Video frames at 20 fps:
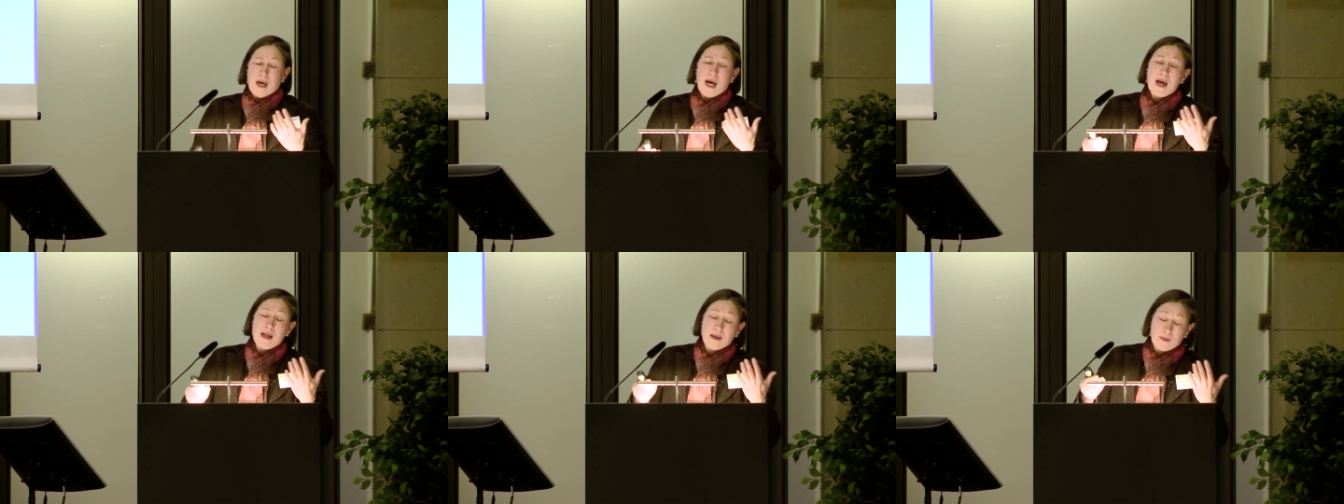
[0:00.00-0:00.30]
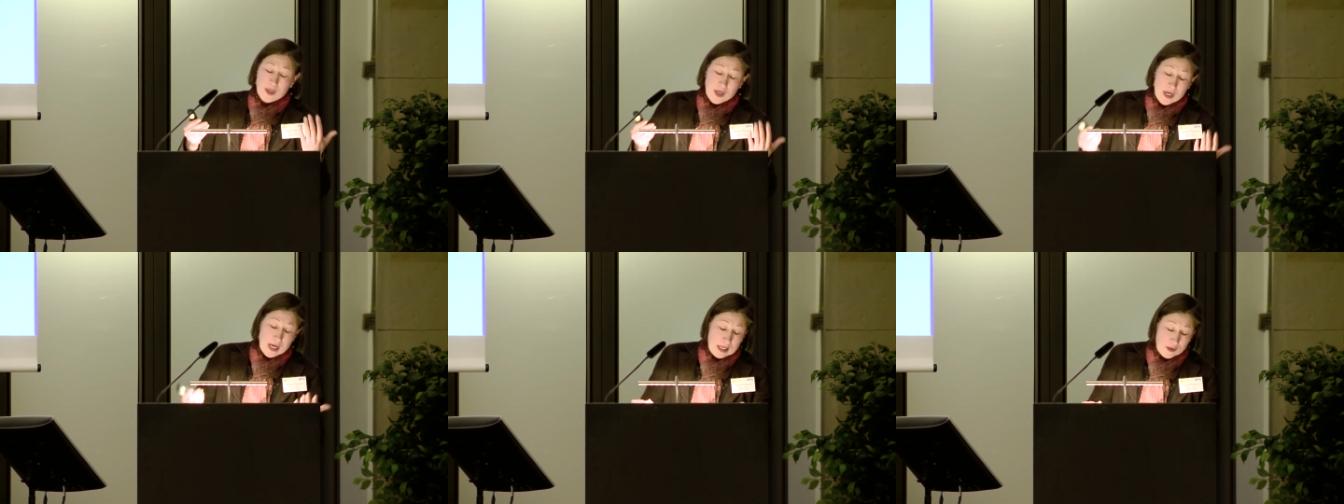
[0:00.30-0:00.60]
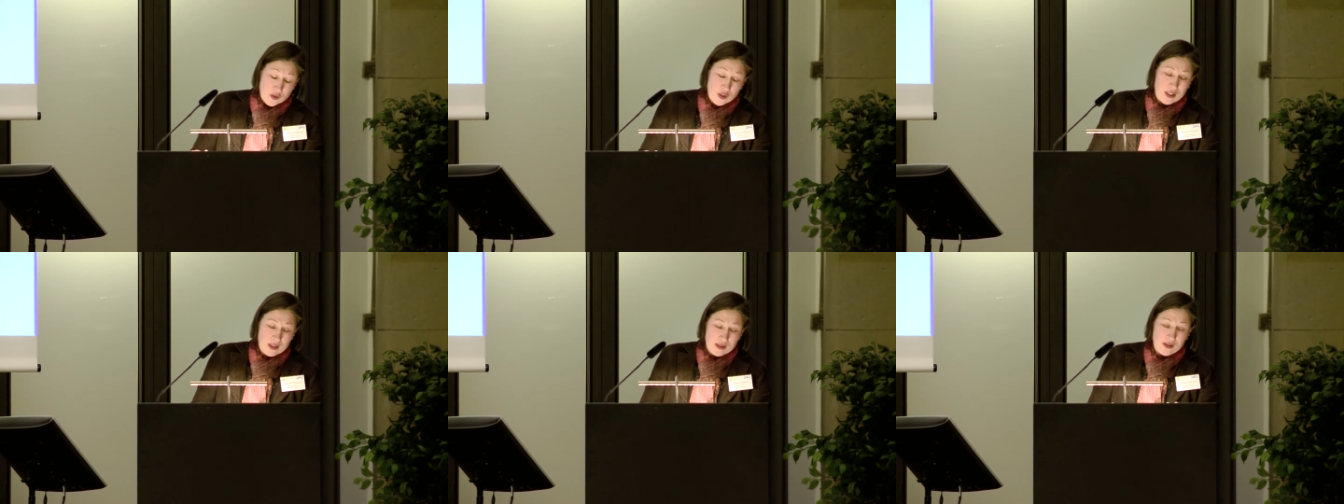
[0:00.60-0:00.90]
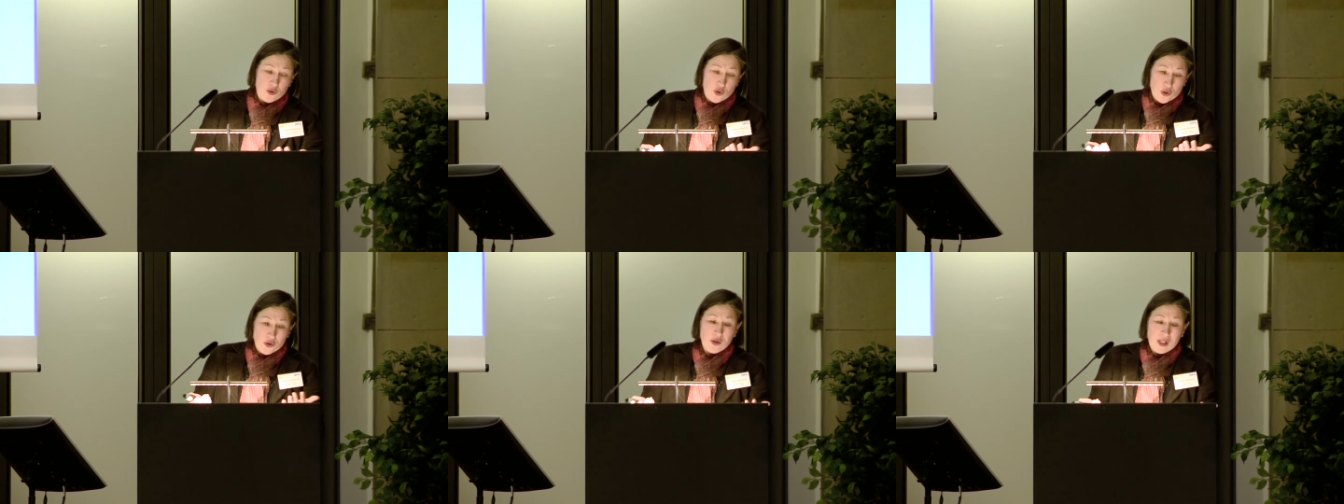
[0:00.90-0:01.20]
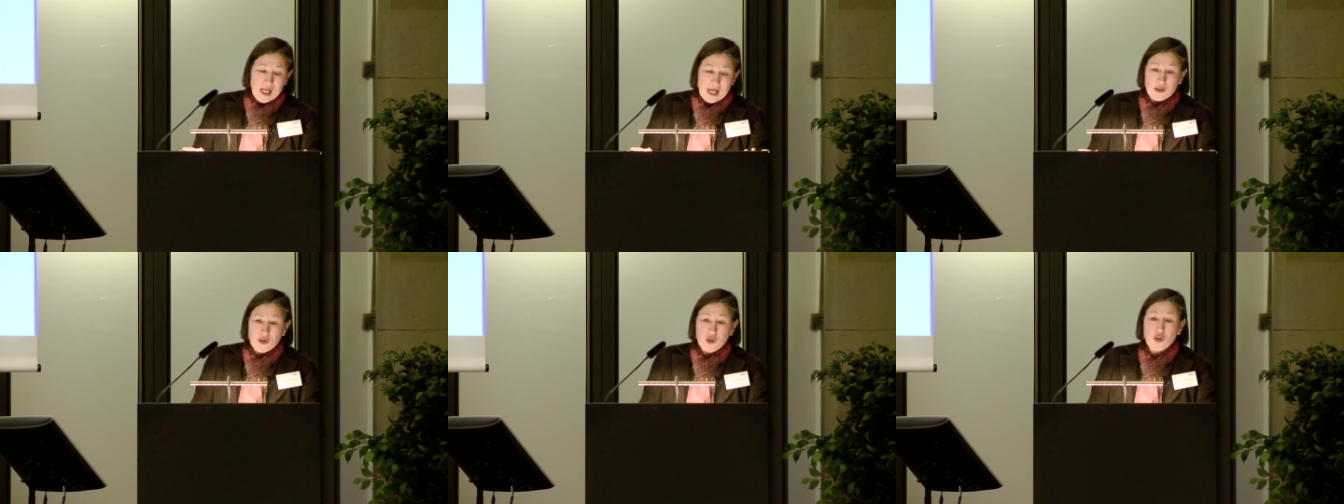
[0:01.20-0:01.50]
and actually the journal
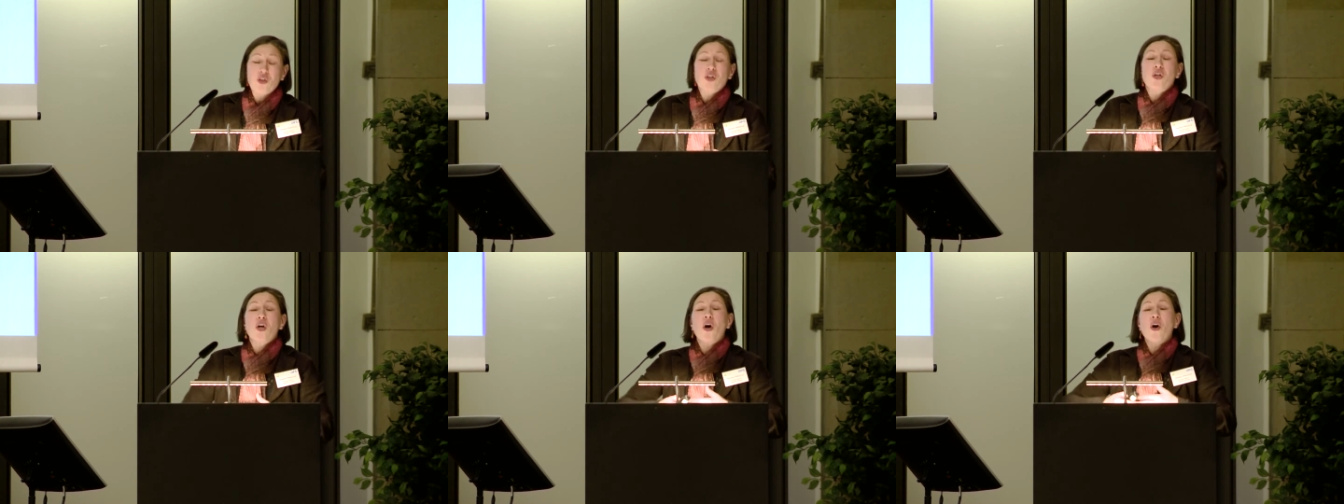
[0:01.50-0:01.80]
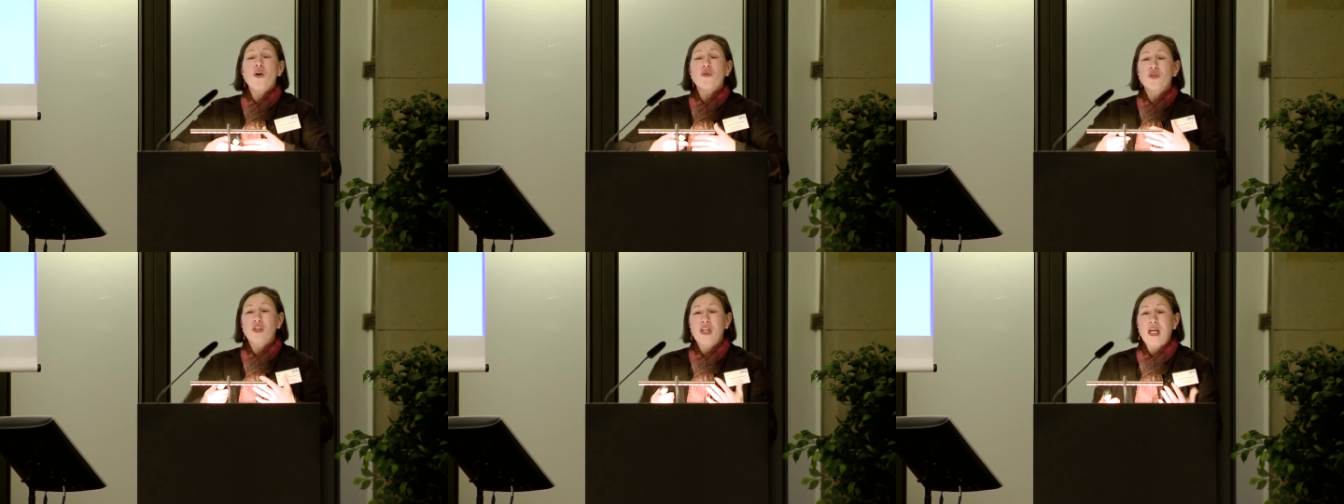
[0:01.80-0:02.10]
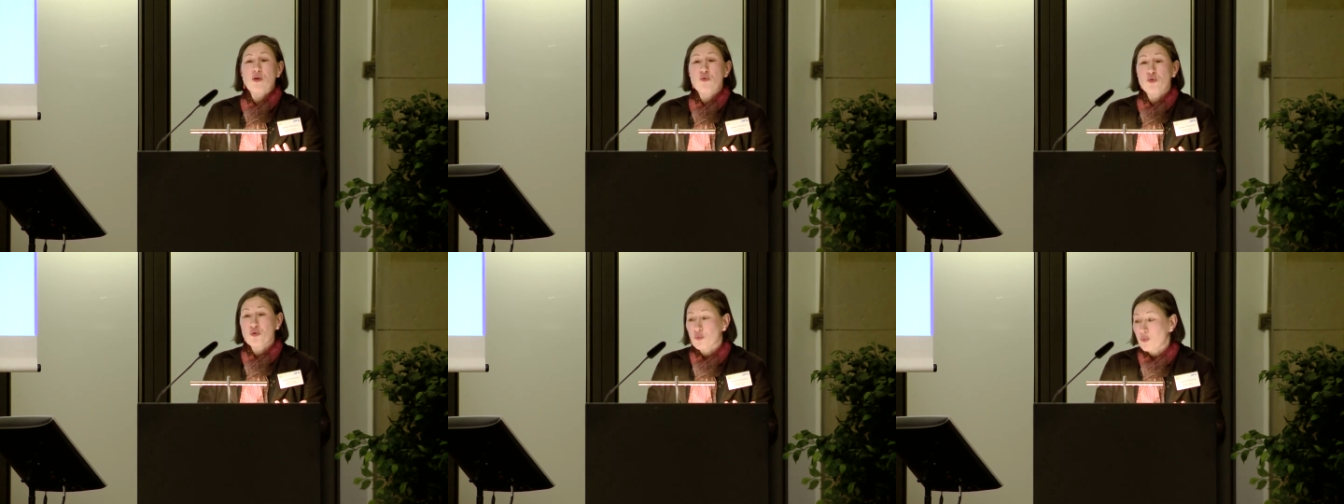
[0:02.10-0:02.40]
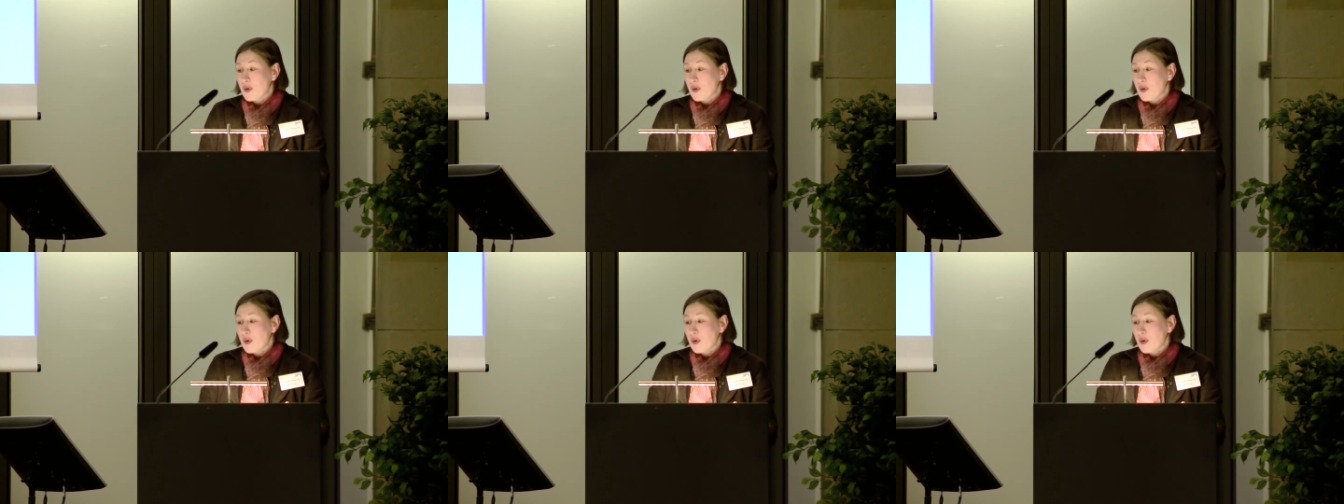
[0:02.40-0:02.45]
editors, can't say who's